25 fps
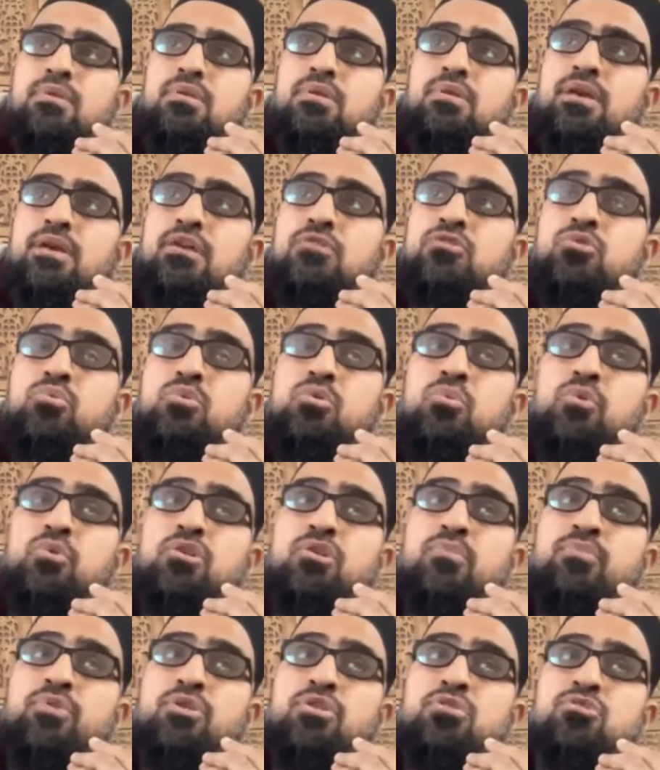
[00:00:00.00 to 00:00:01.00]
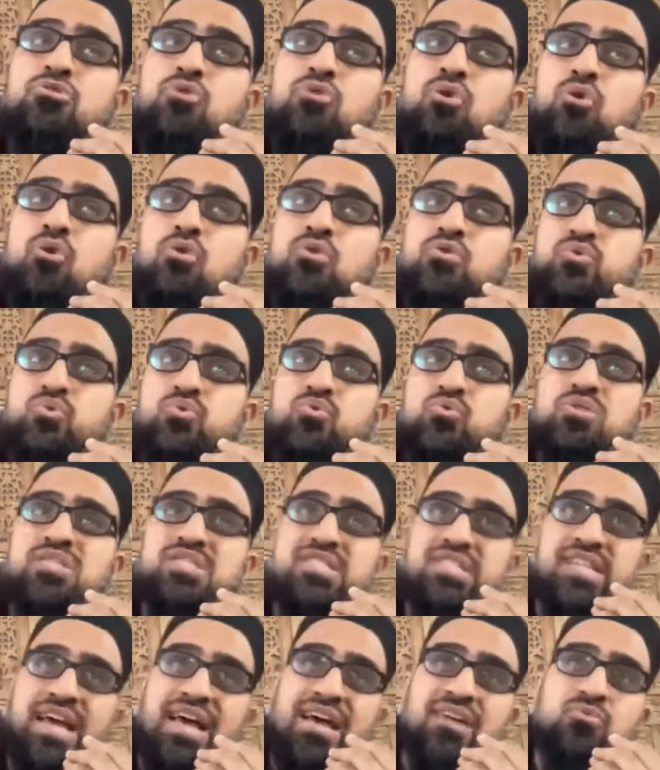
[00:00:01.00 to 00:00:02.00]
Yeah, do we want to be those who
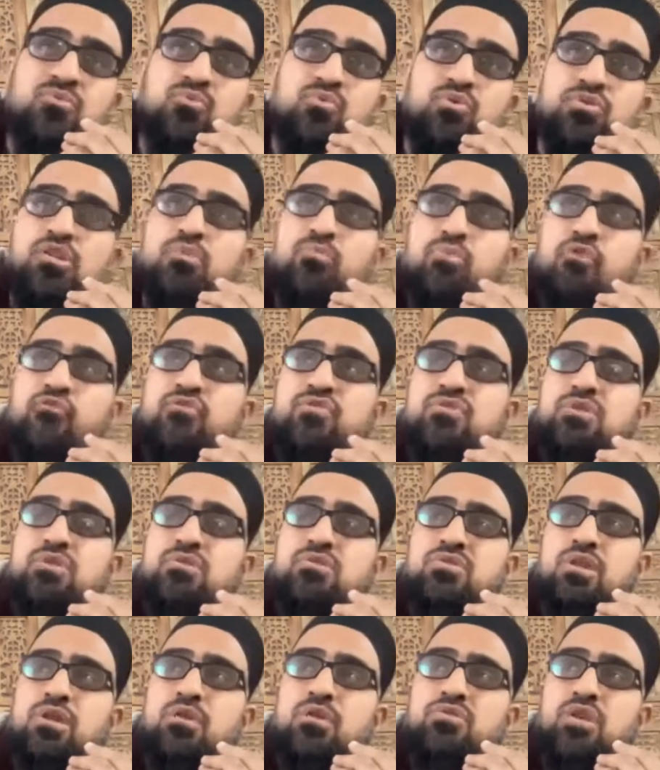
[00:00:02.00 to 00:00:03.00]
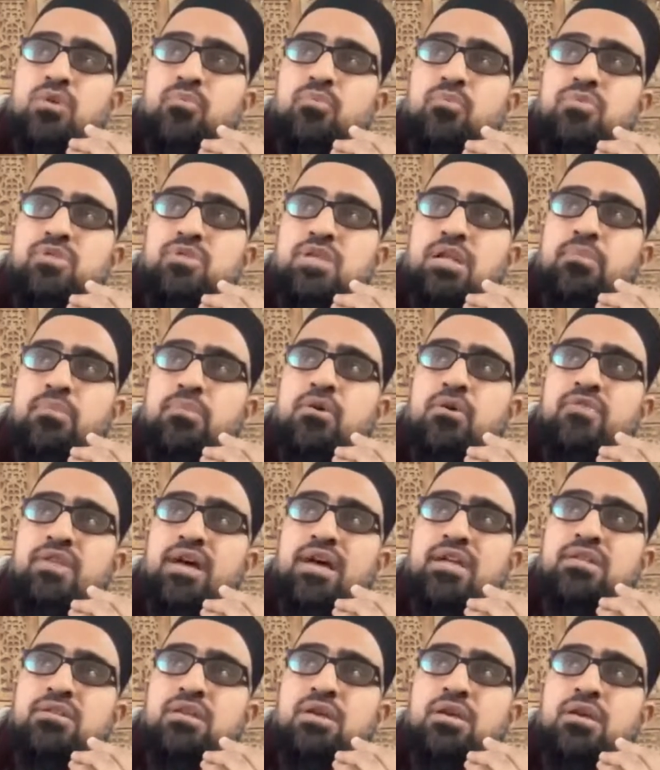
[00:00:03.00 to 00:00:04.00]
stand with the Prophet on
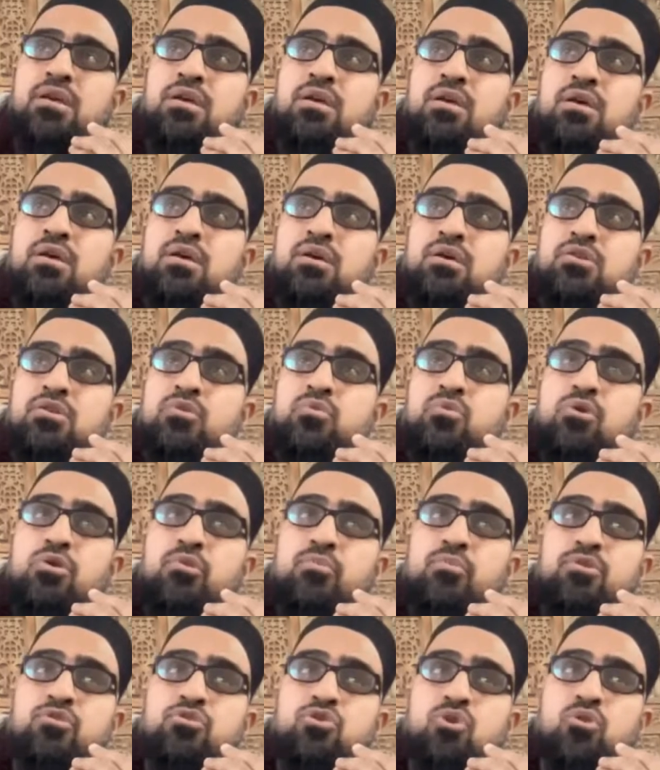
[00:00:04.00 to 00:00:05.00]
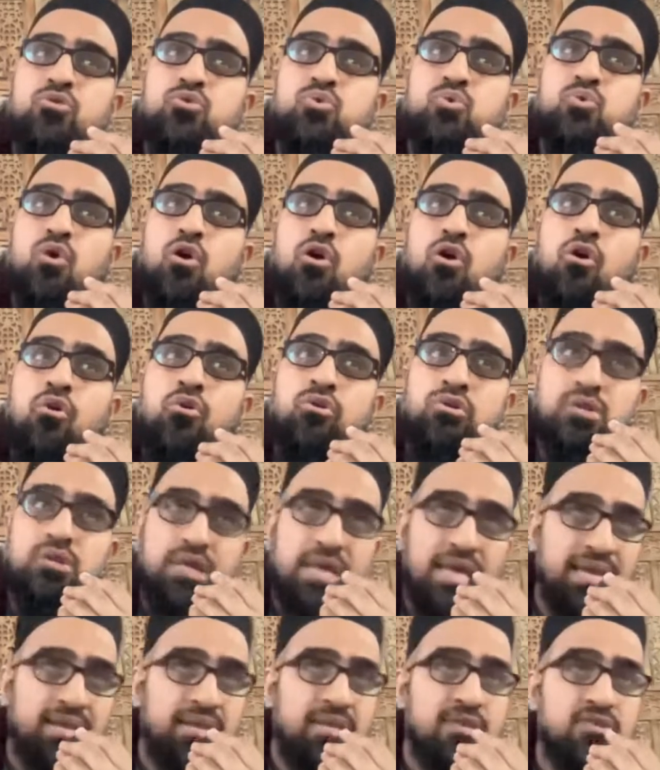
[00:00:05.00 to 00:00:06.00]
that day? Do you want to be those who are
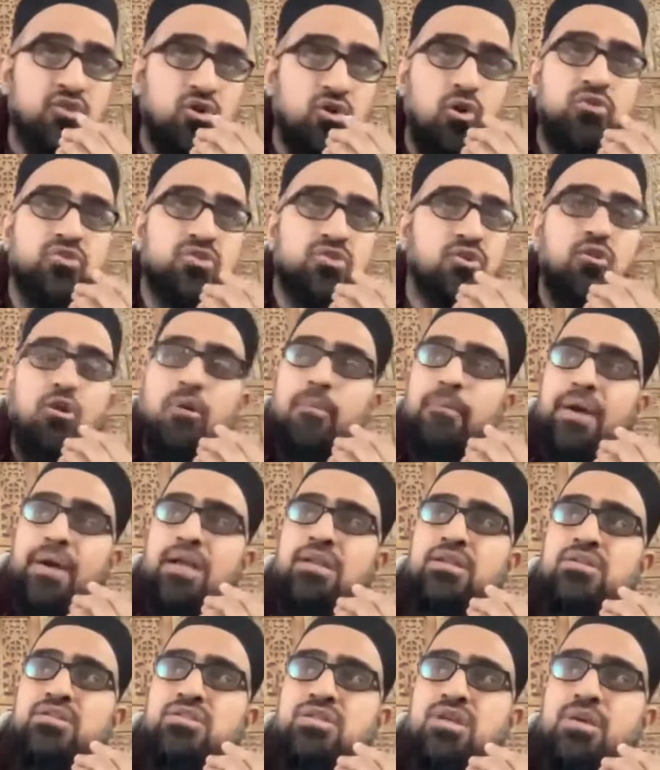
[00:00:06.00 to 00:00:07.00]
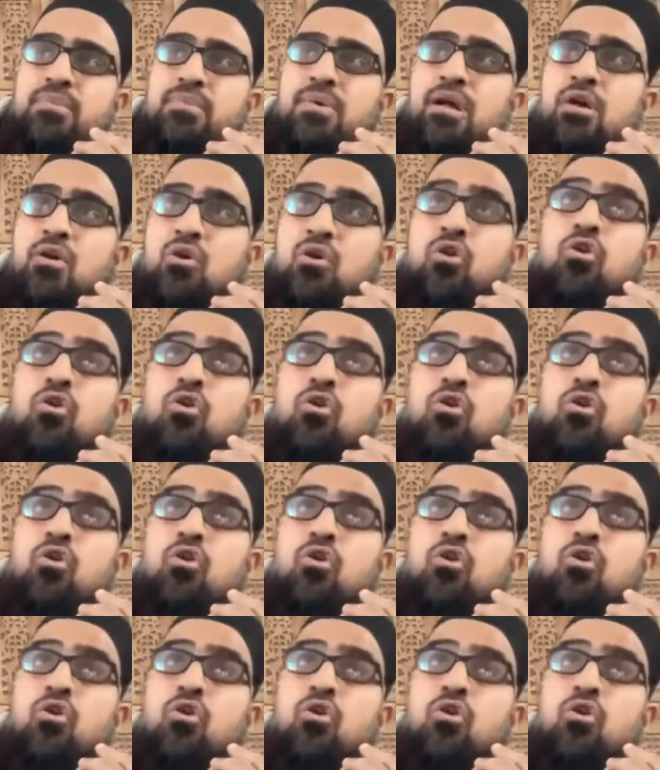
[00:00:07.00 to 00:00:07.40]
in his constant companionship?